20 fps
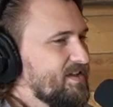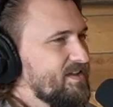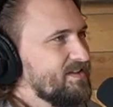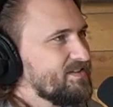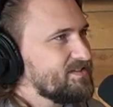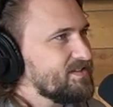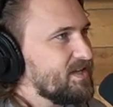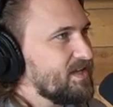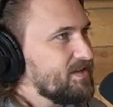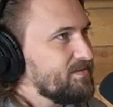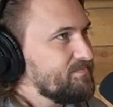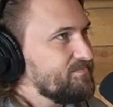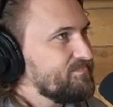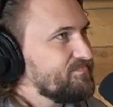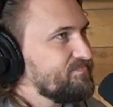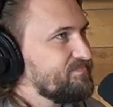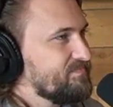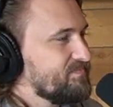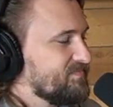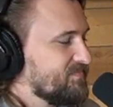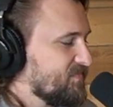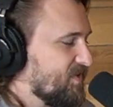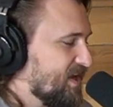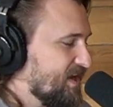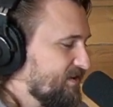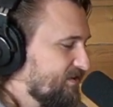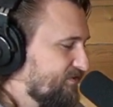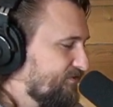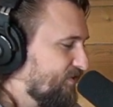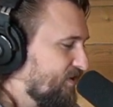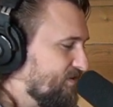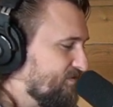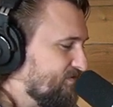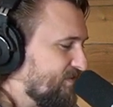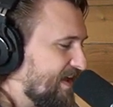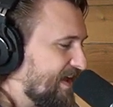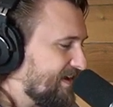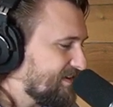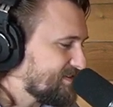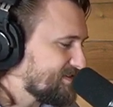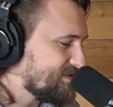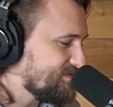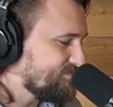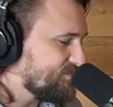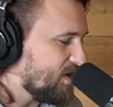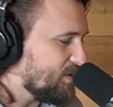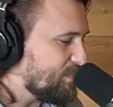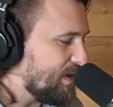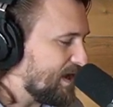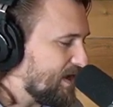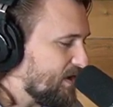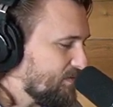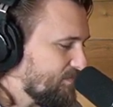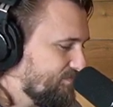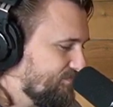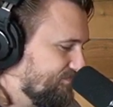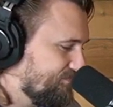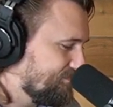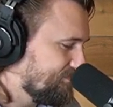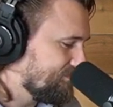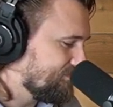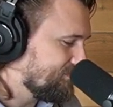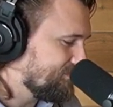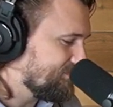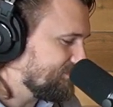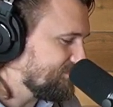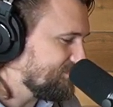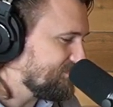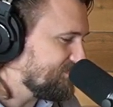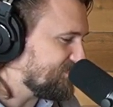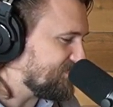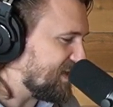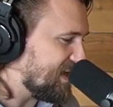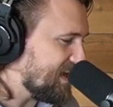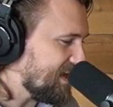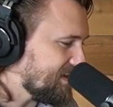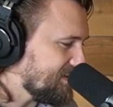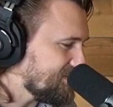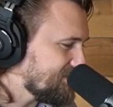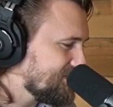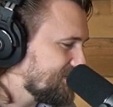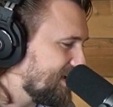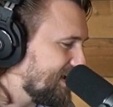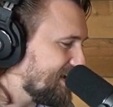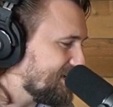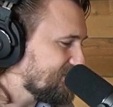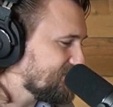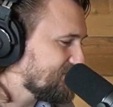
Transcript: some like fun facts about things. And